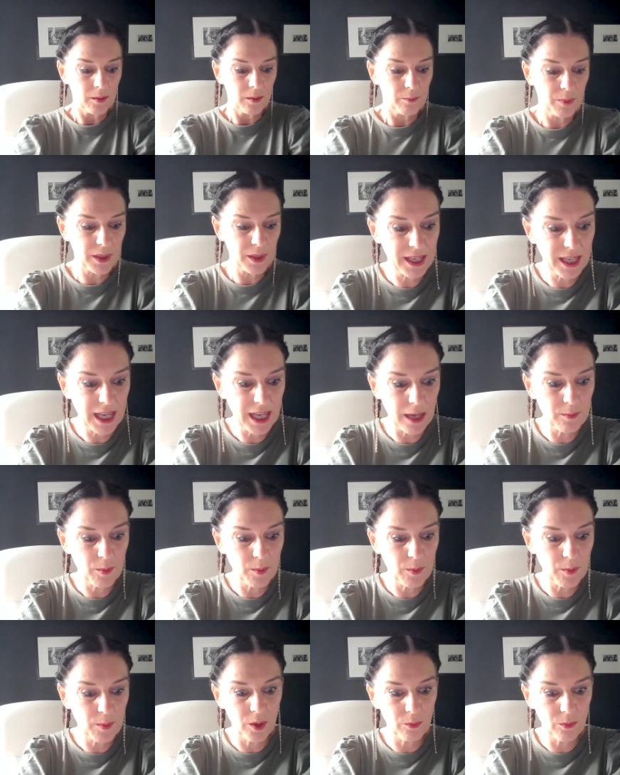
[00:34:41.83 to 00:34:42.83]
But there came a
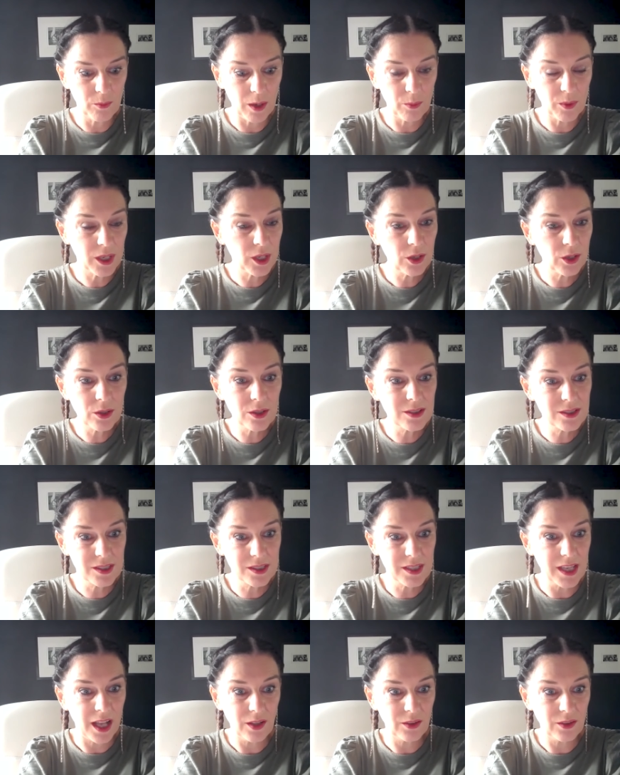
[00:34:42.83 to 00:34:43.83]
point where we couldn't
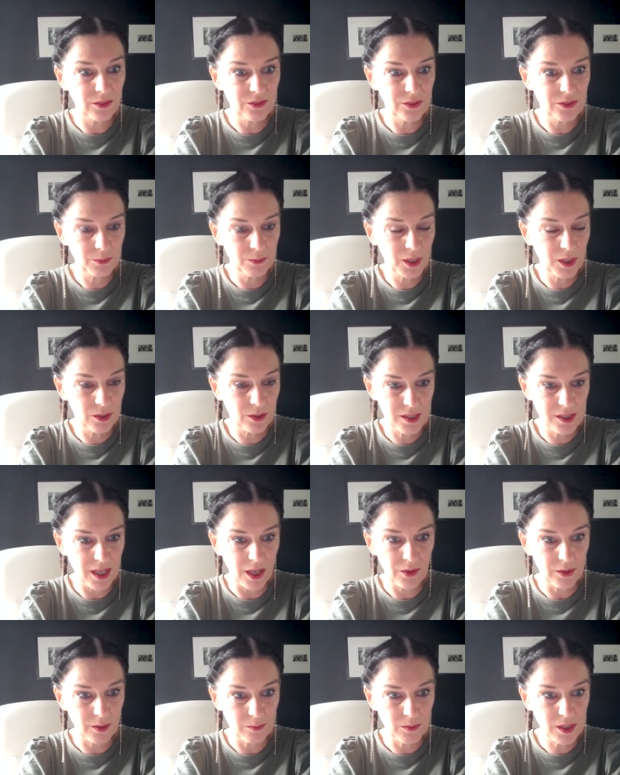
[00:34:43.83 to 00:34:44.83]
sell we couldn't
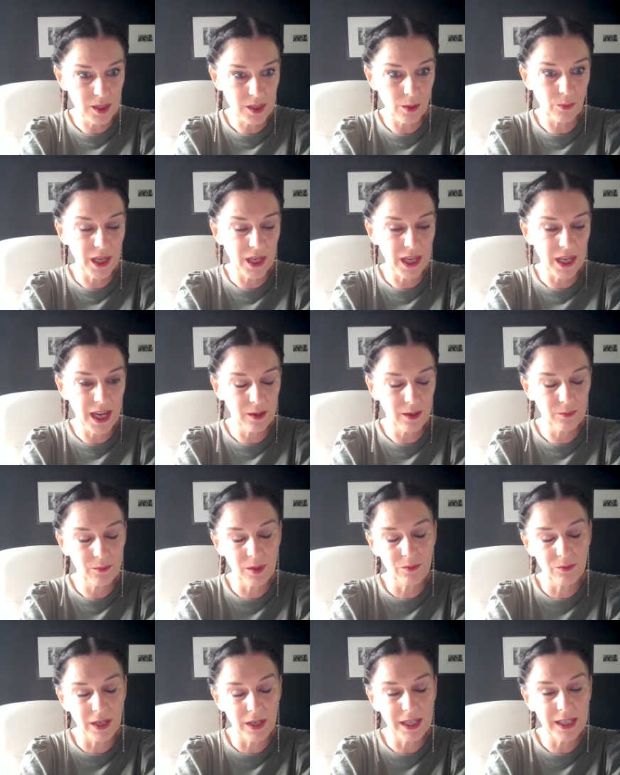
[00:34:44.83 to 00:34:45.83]
sell them. So we we
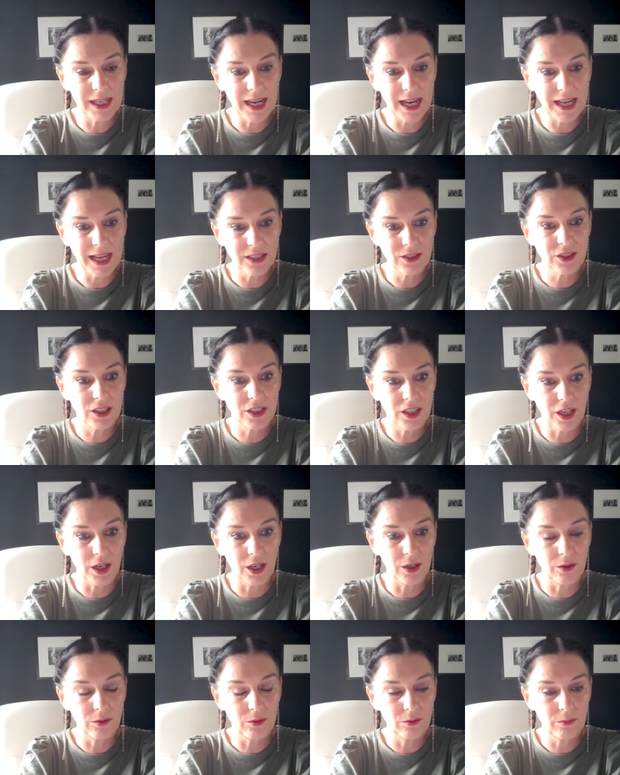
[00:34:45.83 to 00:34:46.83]
really had to
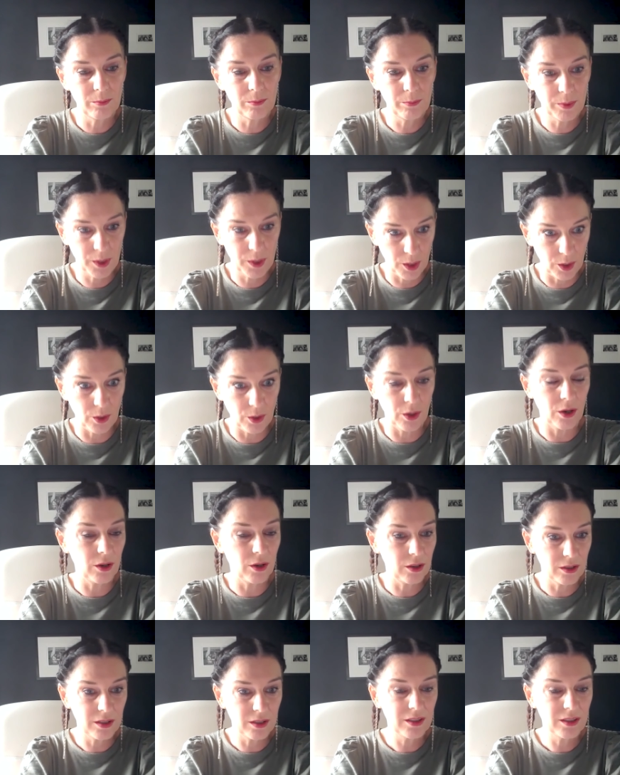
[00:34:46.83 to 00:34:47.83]
go your
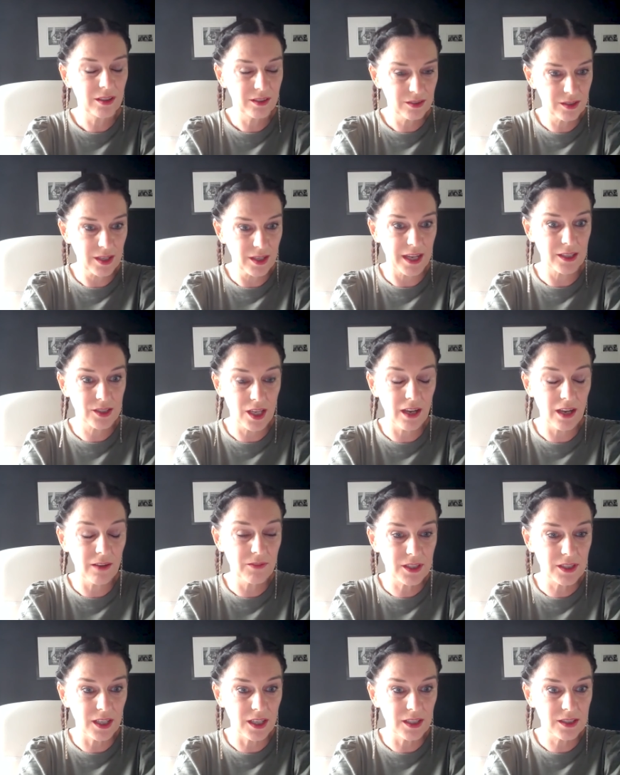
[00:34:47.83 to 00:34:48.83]
like
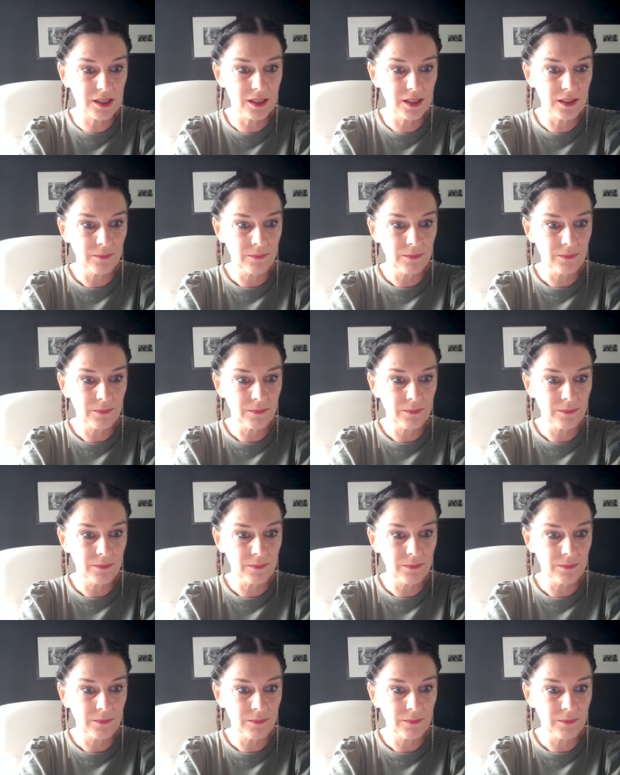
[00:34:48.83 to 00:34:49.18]
services.